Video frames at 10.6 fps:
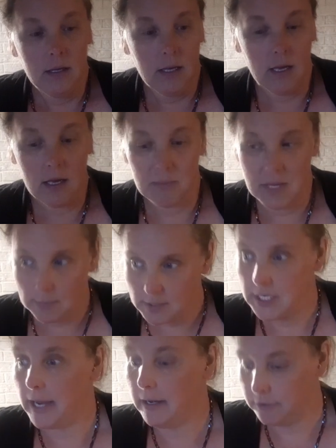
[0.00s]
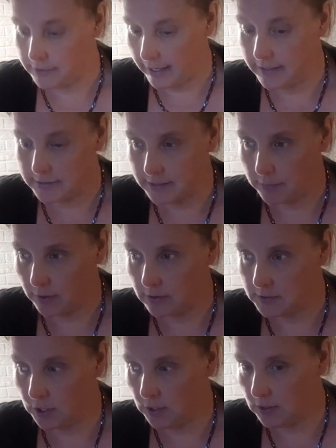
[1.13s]
ah, meat and potatoes kind of supper
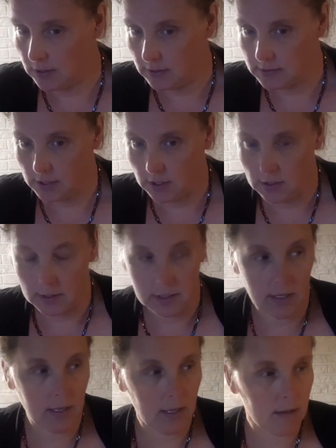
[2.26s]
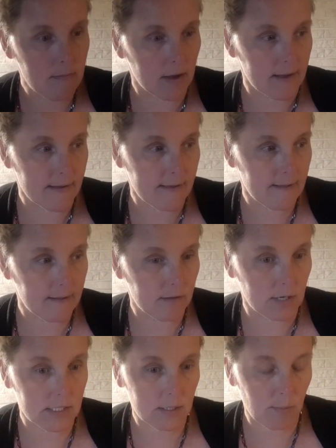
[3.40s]
it's good it's good but
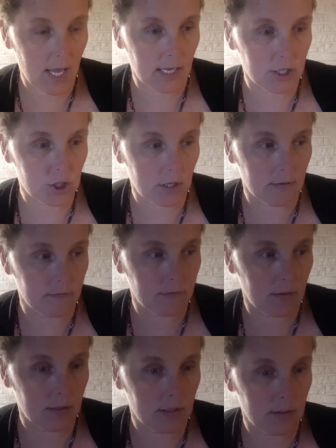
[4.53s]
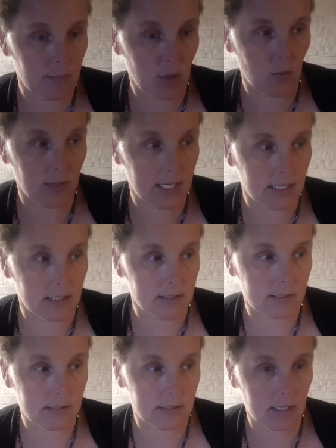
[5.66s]
there is a package of bone in
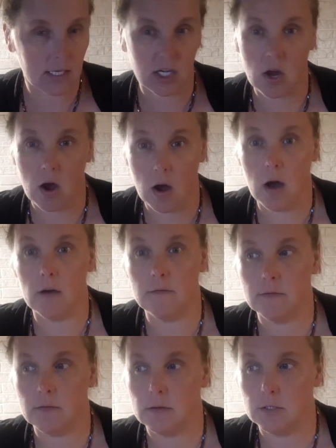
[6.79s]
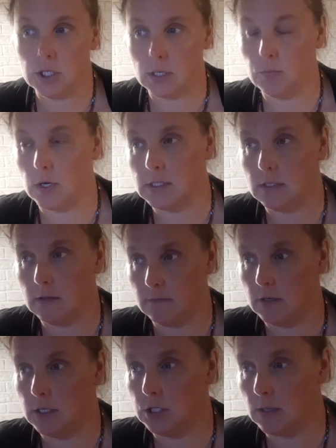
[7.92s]
skin off chicken breast in the
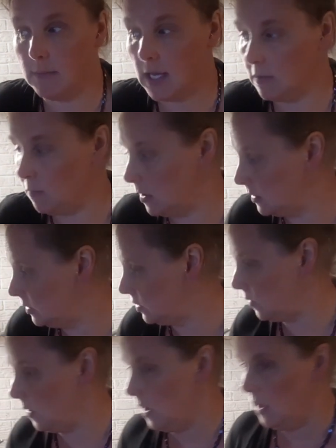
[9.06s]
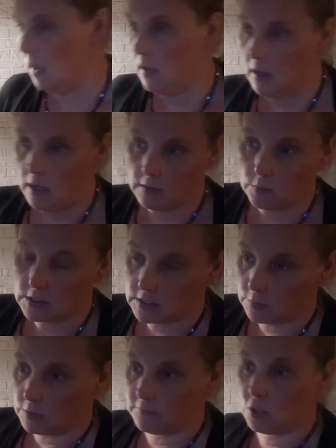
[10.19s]
fridge that Mally wanted to do. Otherwise, I
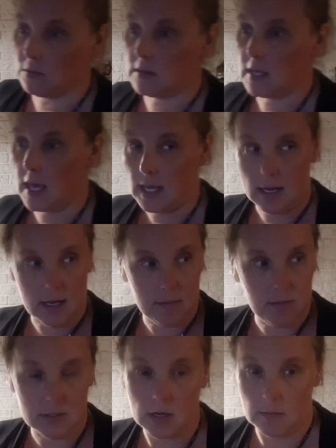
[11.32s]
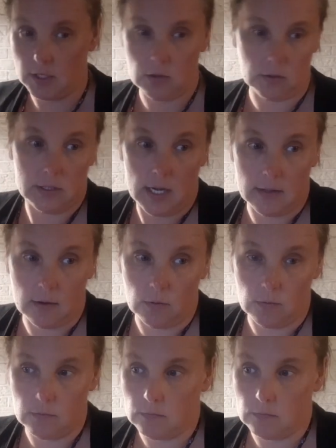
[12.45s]
would have cooked that up. Uh, it's got to be cooked today, though.